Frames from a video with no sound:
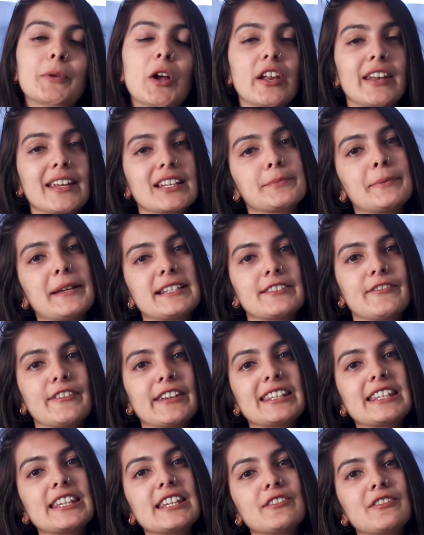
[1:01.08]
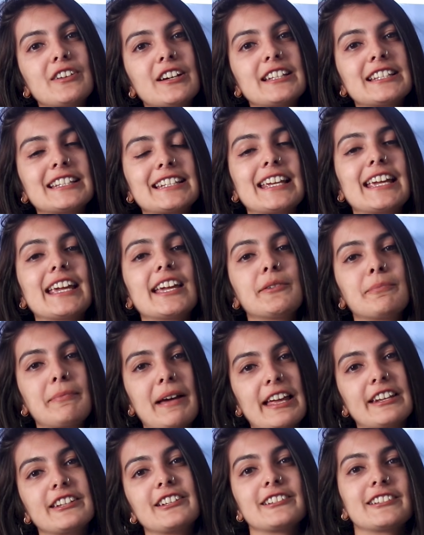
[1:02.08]
or product-specific keywords in
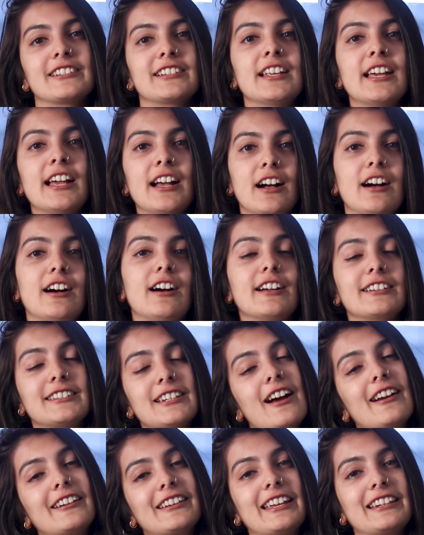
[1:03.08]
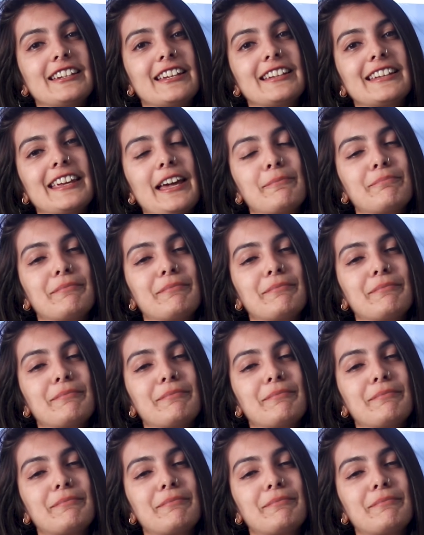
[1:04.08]
manual uh, targeting